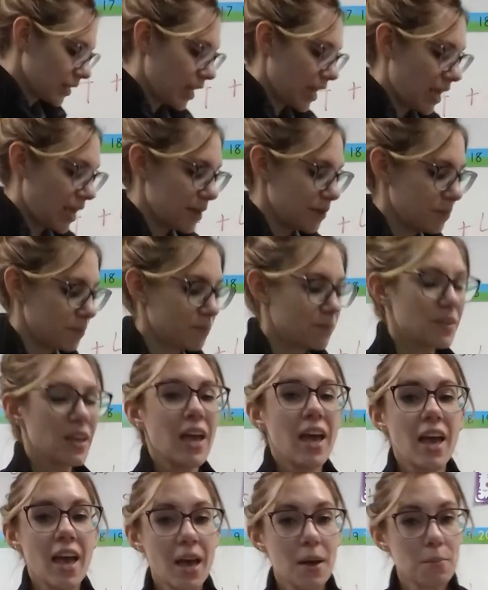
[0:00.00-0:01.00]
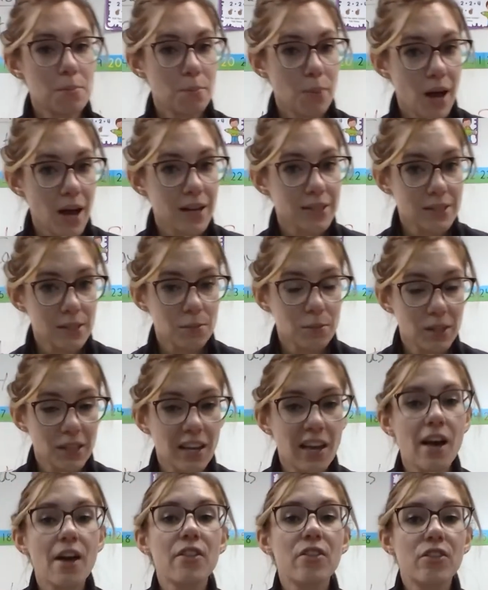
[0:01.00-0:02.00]
okay?
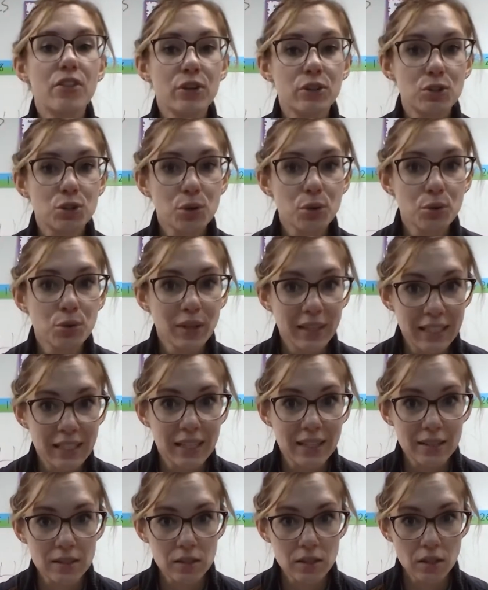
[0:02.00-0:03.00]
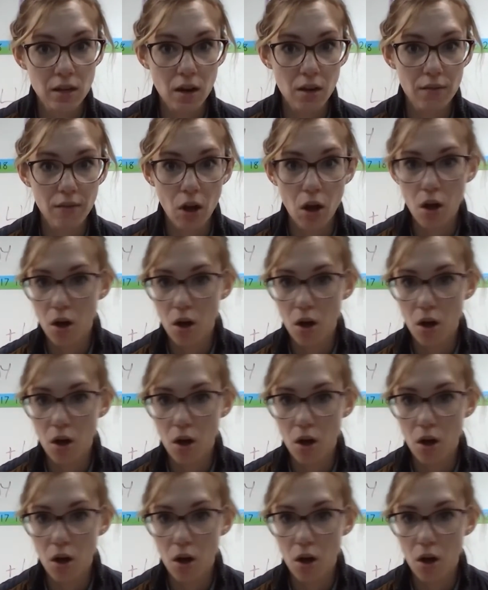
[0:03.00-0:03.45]
Possibly the trickiest of